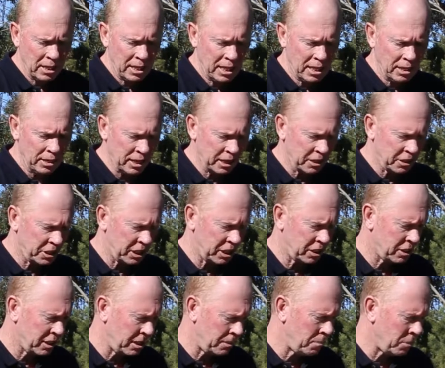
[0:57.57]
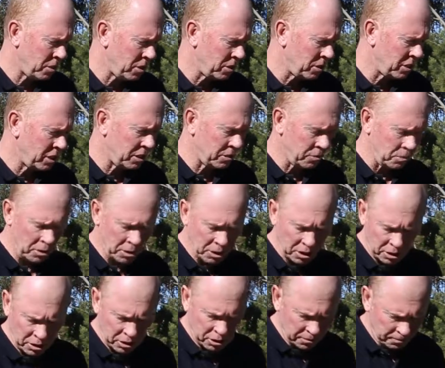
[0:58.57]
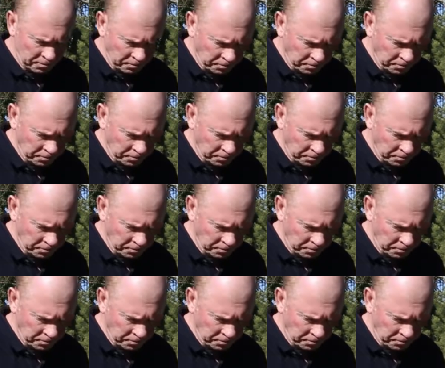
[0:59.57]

how that 6-step process works.